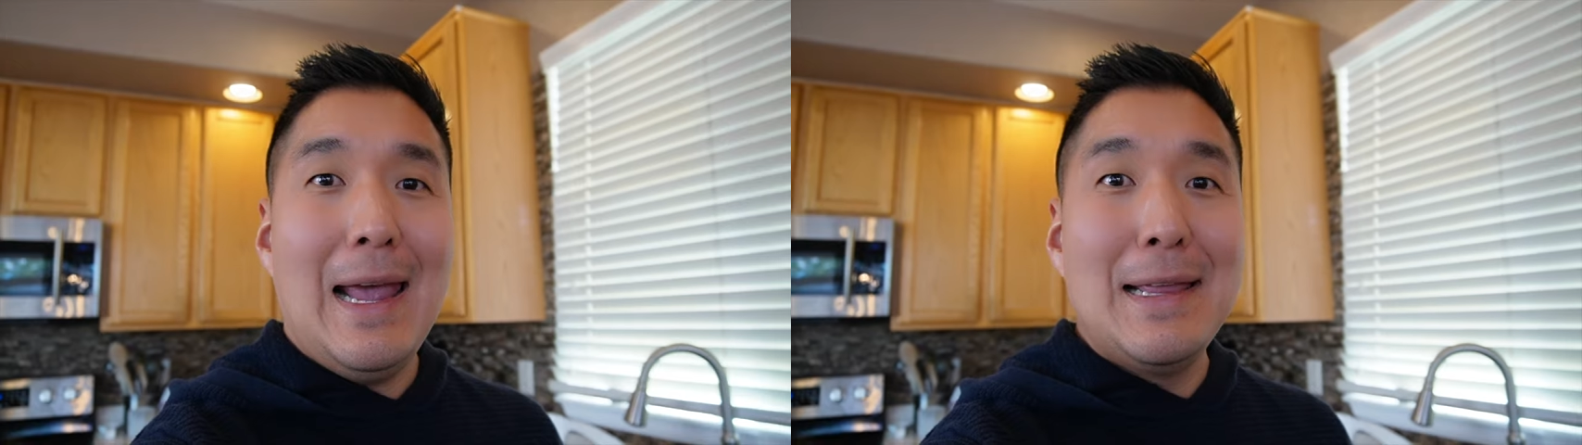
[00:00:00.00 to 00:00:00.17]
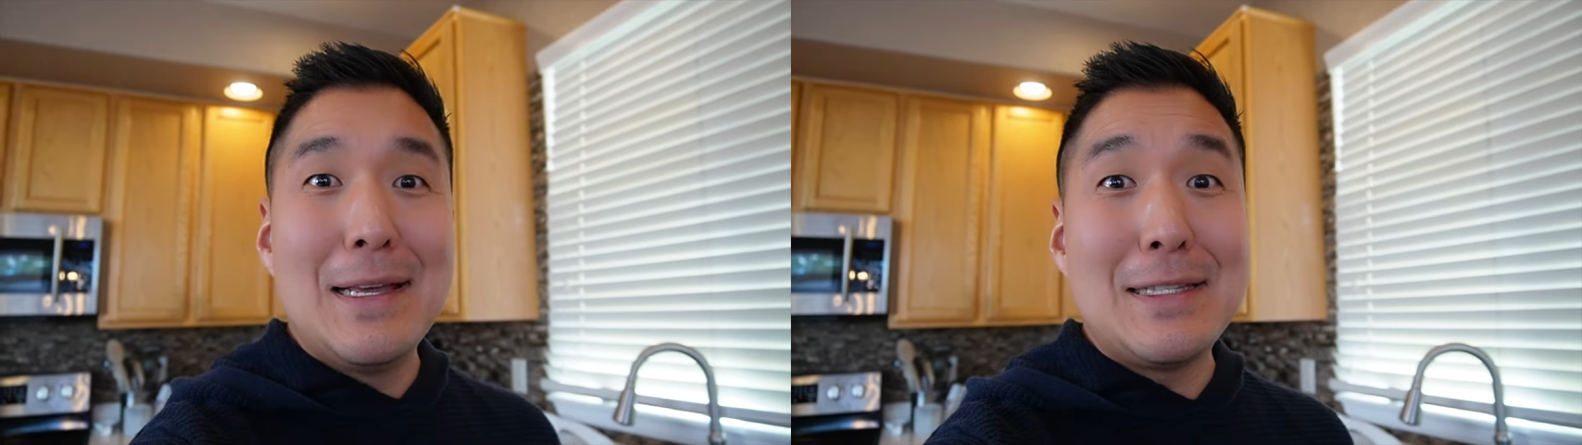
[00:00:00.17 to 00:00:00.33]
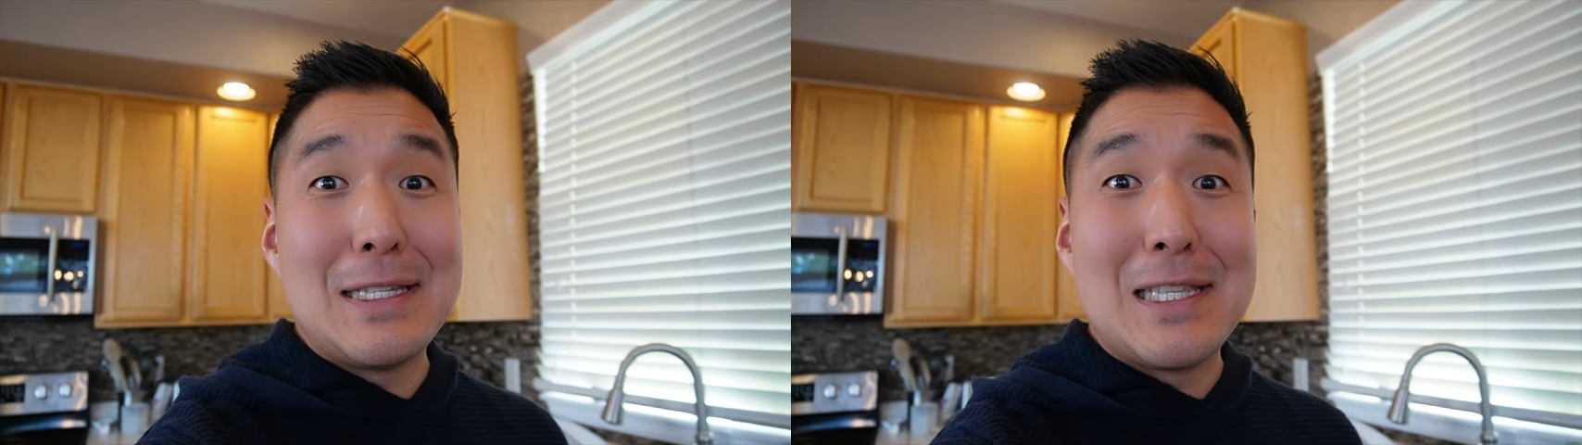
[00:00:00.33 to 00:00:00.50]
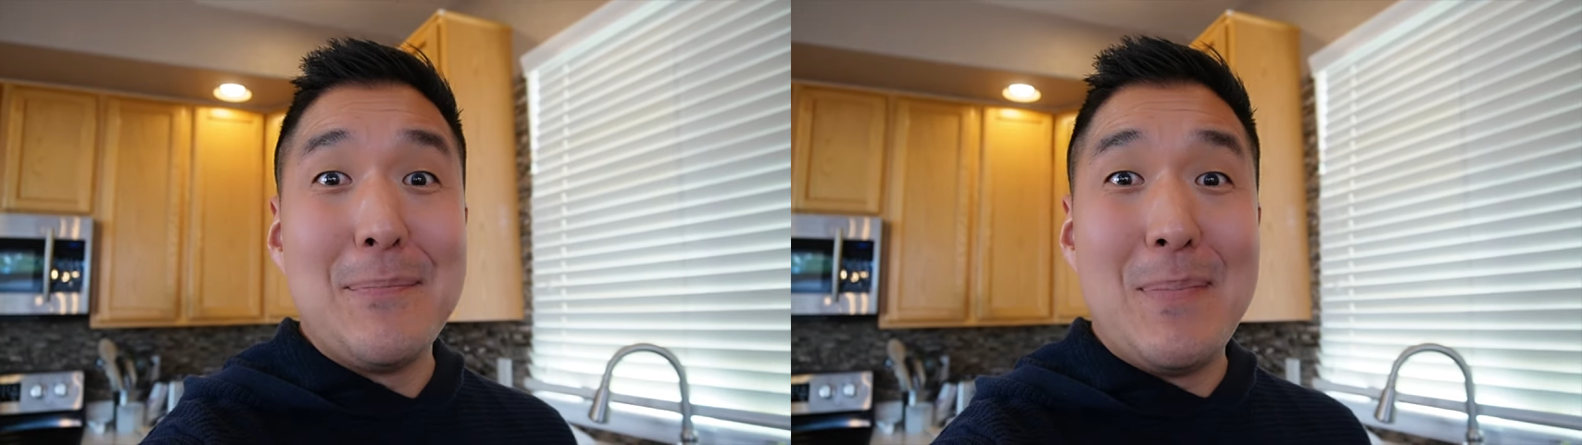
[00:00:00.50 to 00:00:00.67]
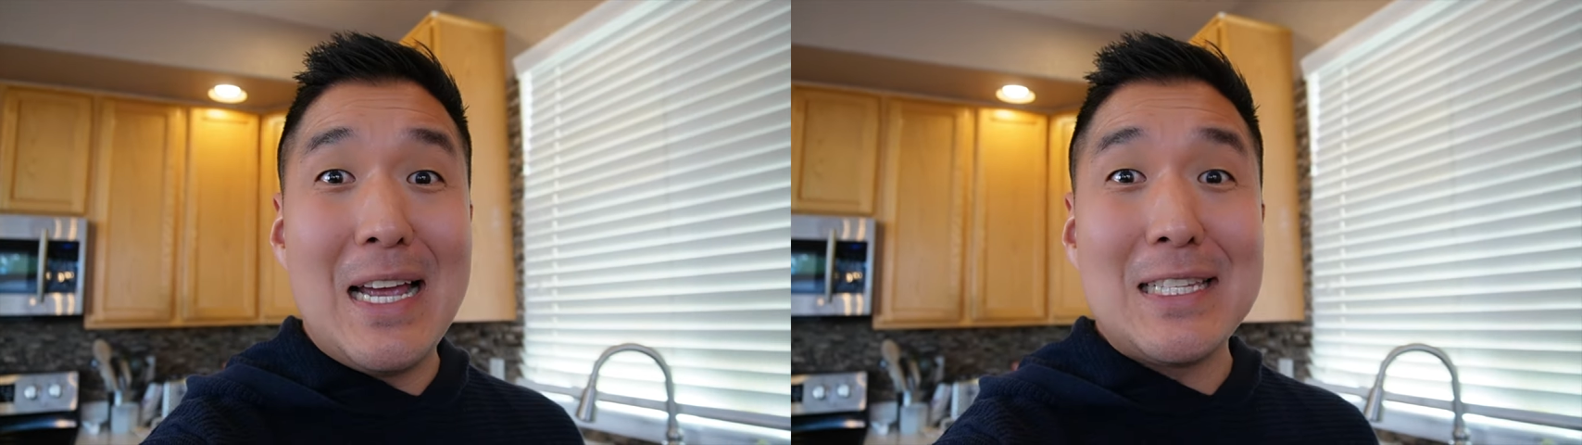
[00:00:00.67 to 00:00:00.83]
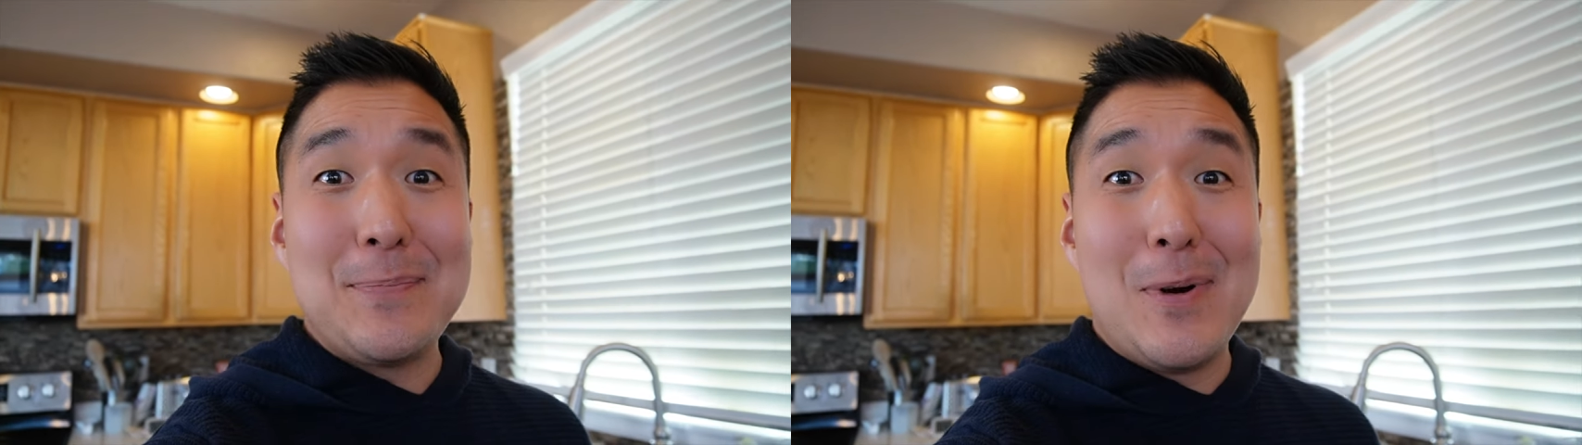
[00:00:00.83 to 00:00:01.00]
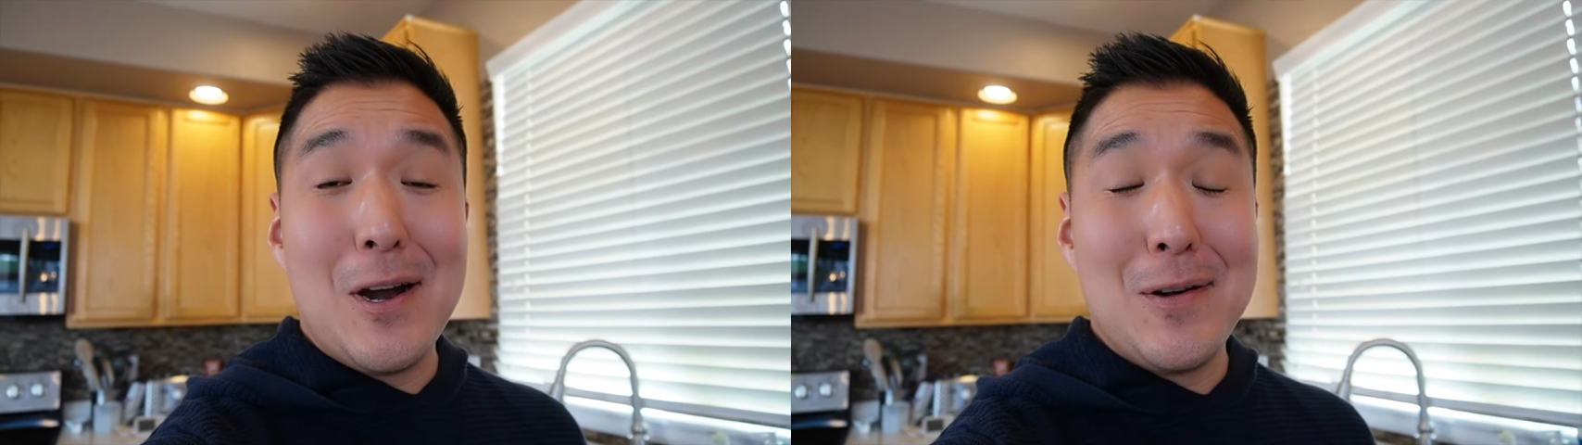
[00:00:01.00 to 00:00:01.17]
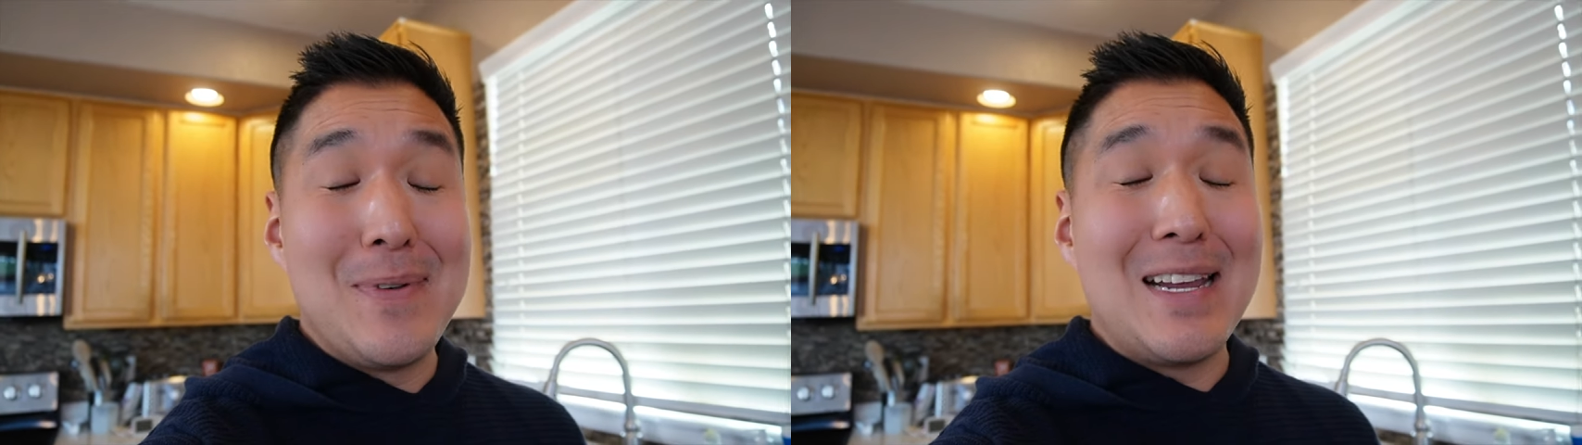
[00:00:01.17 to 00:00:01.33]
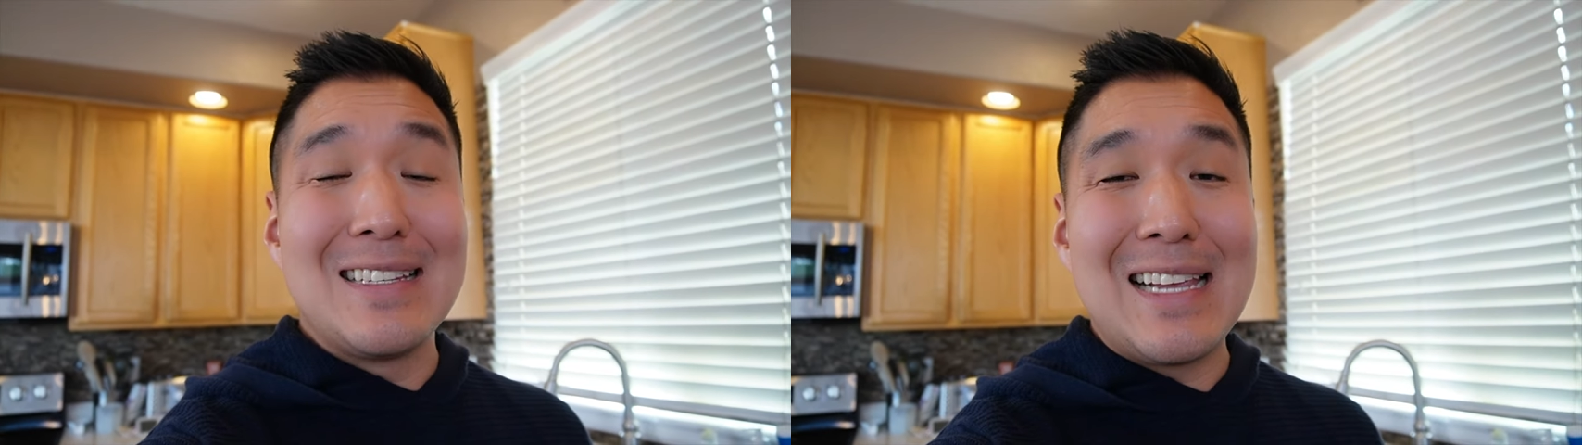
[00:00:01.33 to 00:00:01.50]
And this is the best
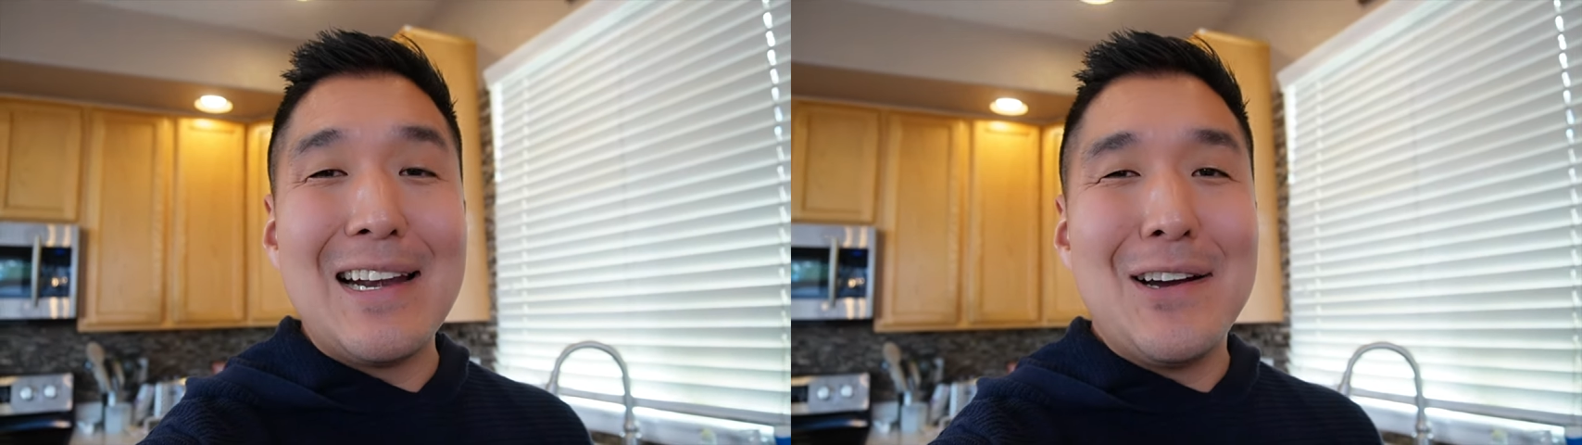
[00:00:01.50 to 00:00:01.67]
part because I